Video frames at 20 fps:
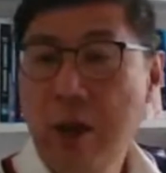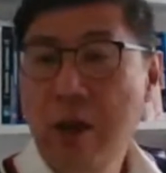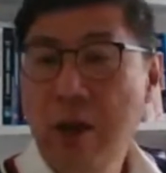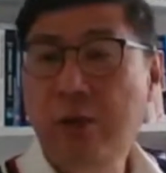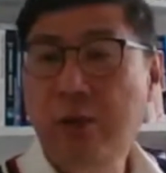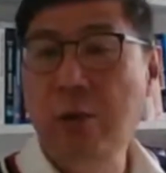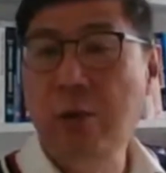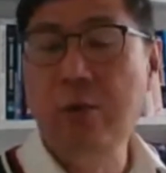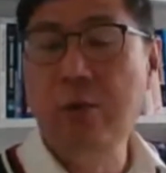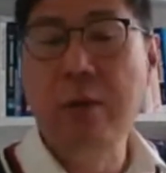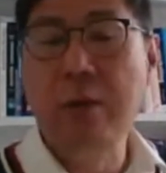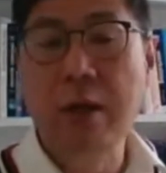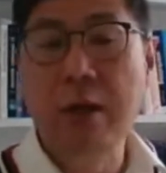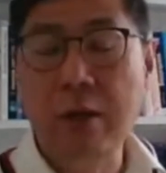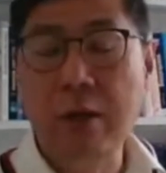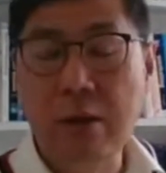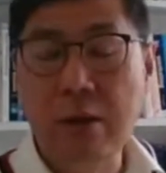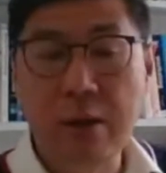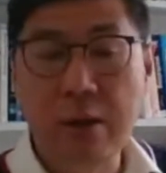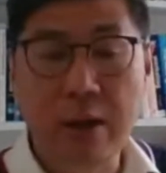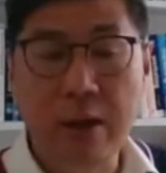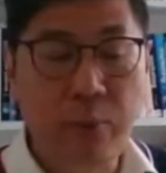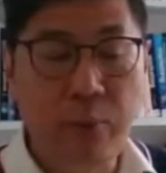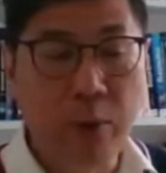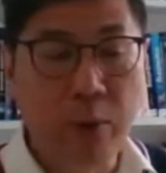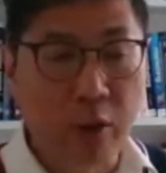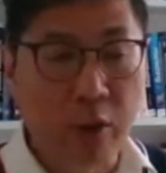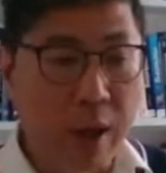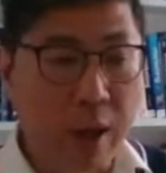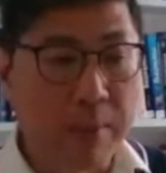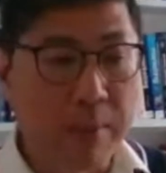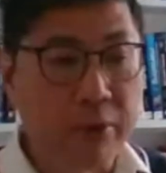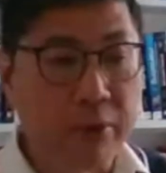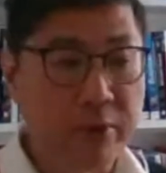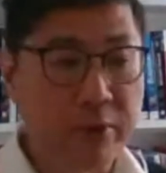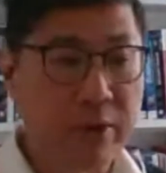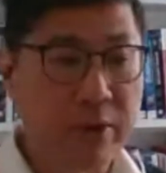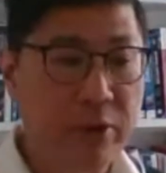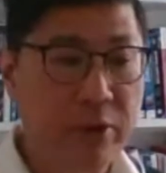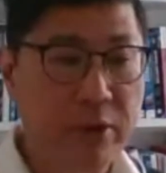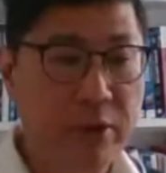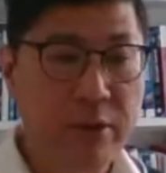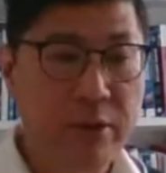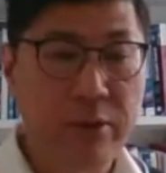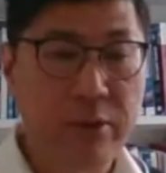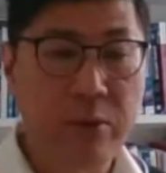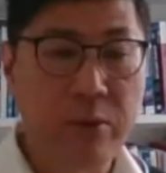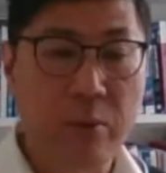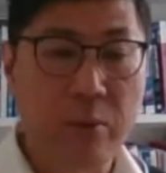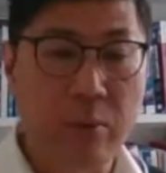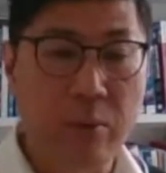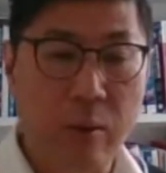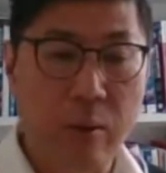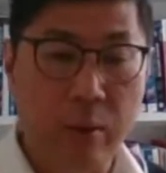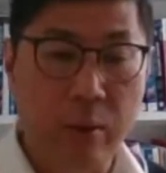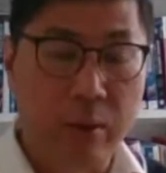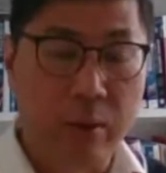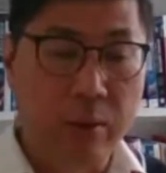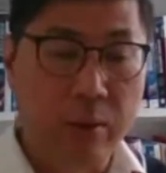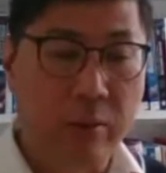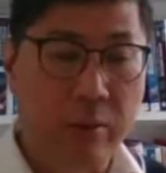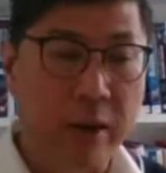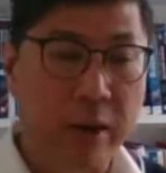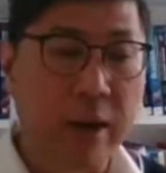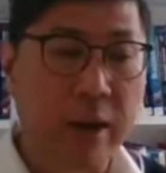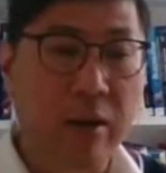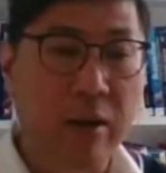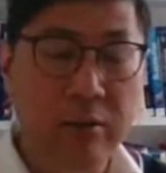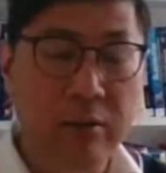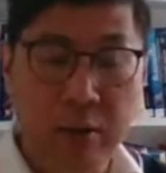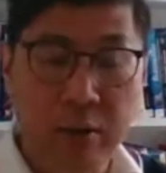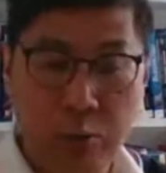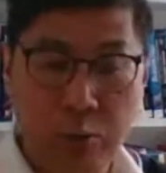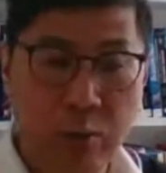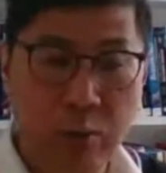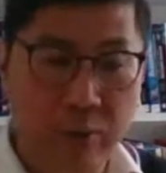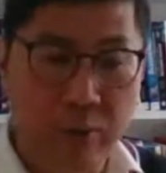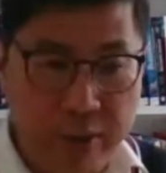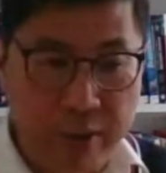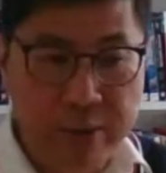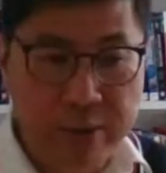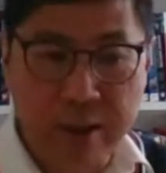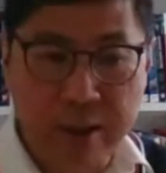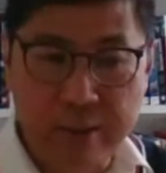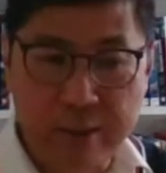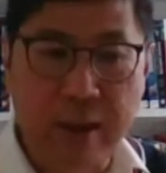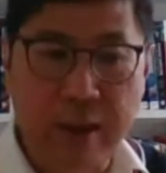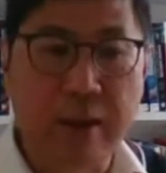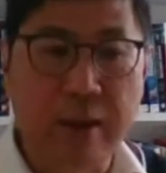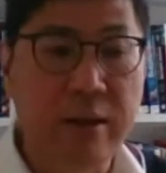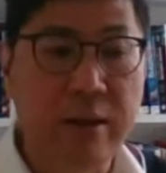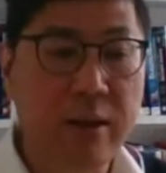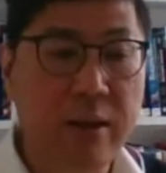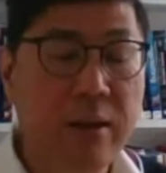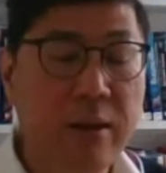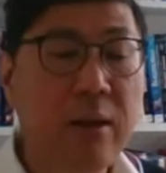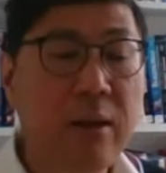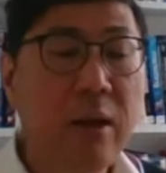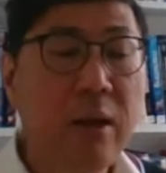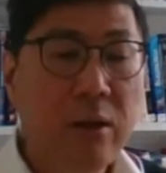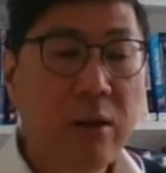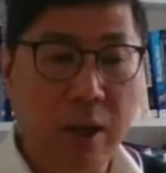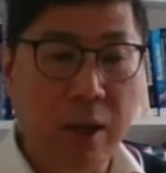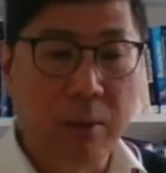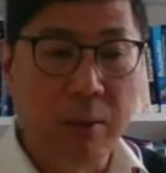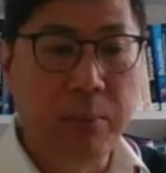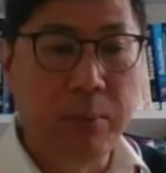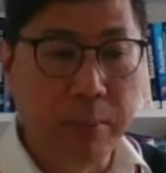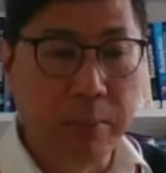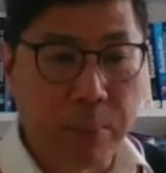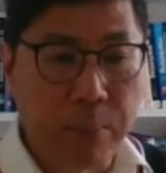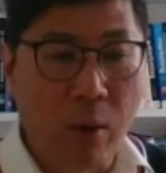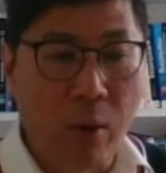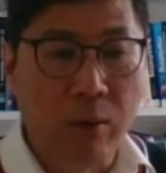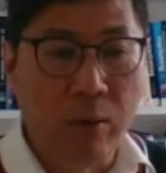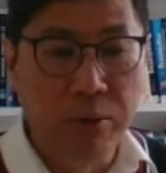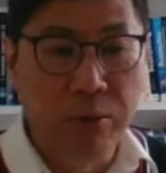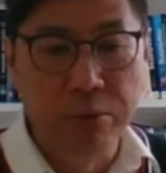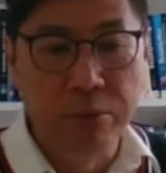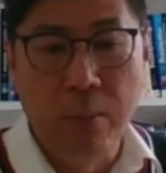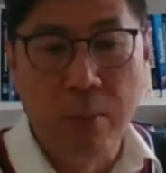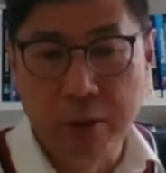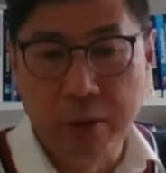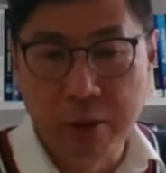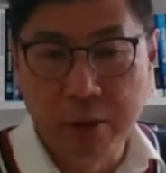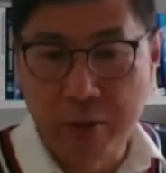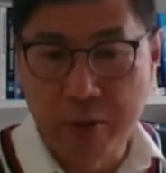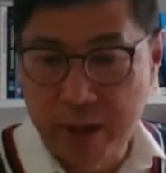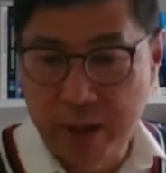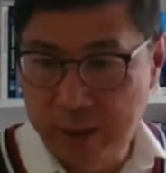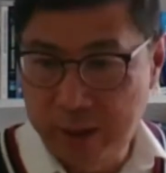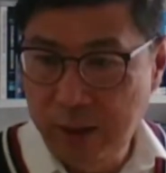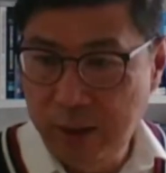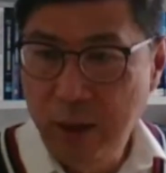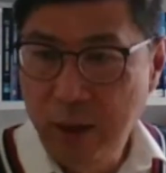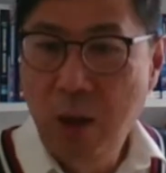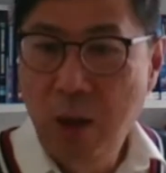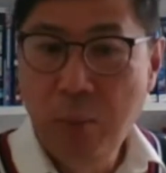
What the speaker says: So if you're talking about services, so right now the two of us are sat here together with Paul, who's moderating.